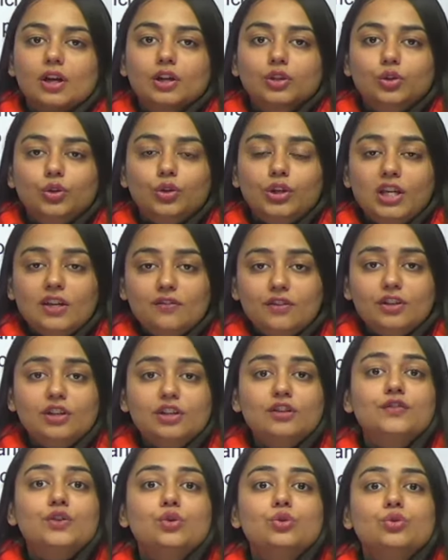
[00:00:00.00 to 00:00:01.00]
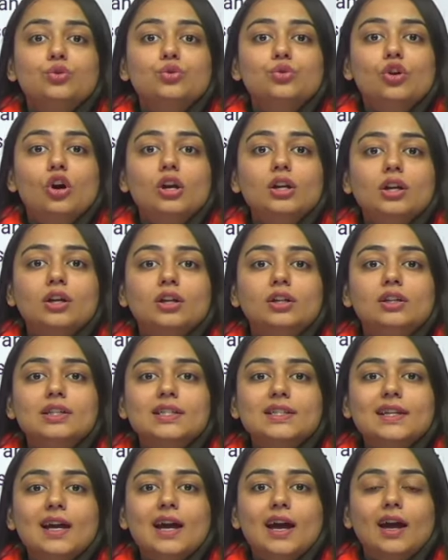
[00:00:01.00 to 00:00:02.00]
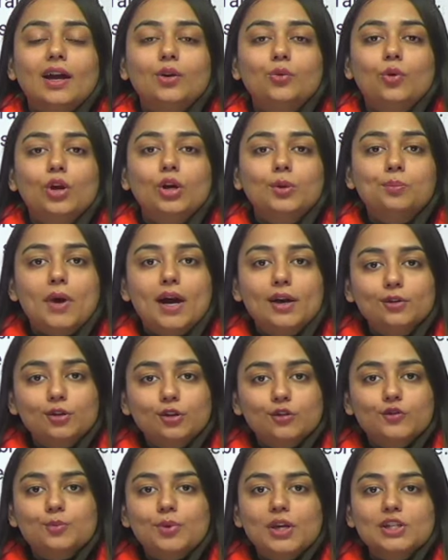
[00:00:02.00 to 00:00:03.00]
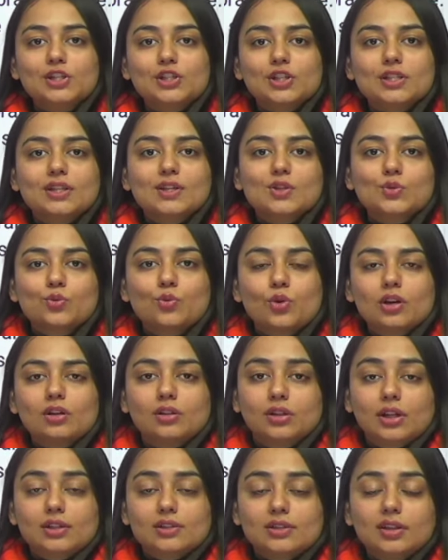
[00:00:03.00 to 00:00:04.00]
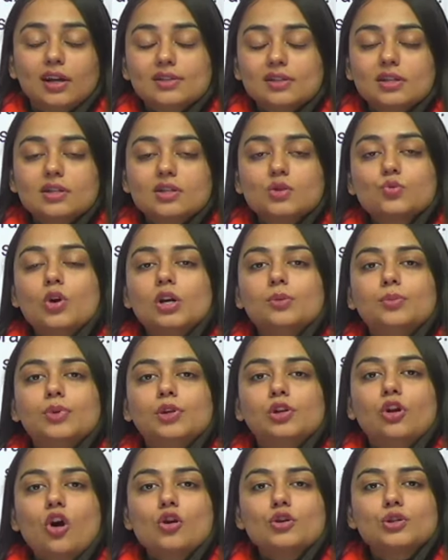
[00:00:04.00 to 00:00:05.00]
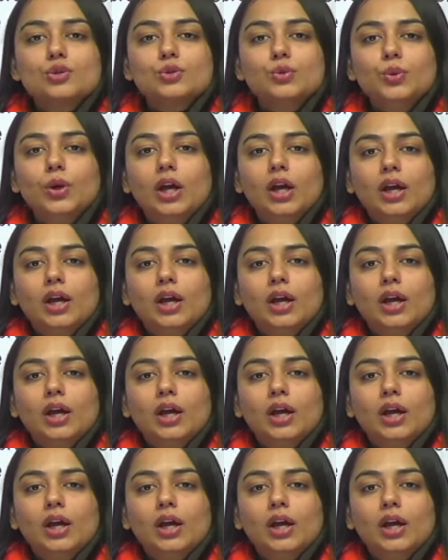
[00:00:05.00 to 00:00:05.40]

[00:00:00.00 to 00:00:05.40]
So even if you do not understand what part of speech is this word, does this word belong to,